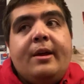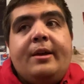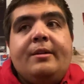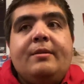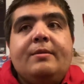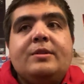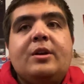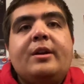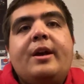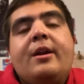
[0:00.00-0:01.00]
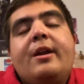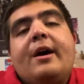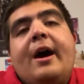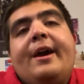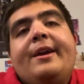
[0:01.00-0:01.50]
I took an internet
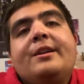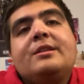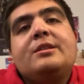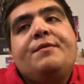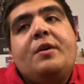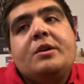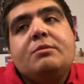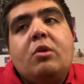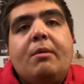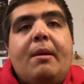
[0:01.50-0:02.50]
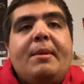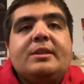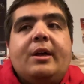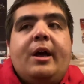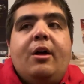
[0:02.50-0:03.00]
hiatus to focus more on my
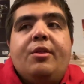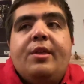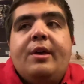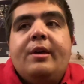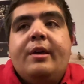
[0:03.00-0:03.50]
mental health.